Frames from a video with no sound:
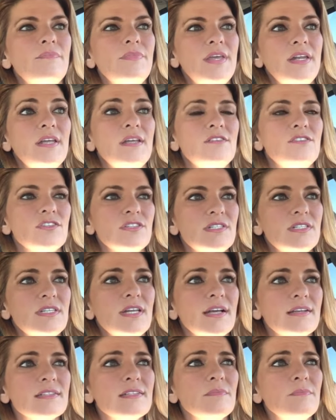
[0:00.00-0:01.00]
then he just
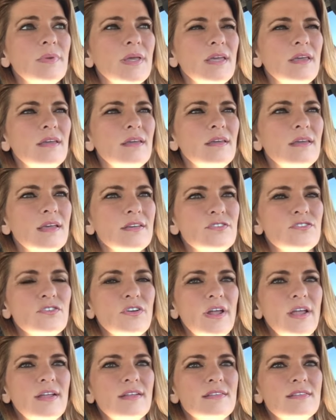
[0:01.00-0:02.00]
texted me
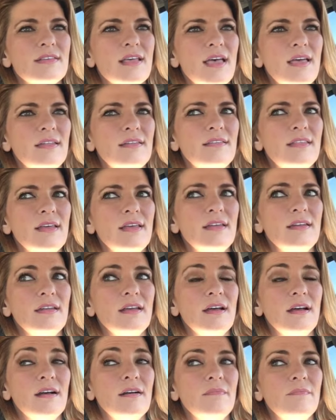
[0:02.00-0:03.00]
yesterday and said that
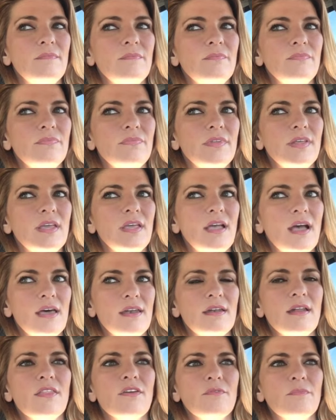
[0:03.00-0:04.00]
he got
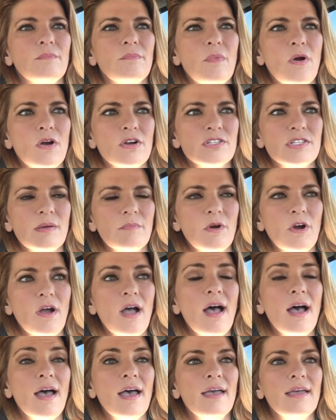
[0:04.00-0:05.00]
another Mars
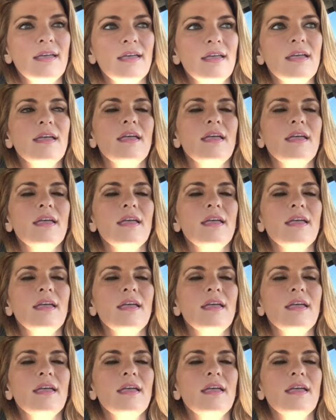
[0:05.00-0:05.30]
MRI.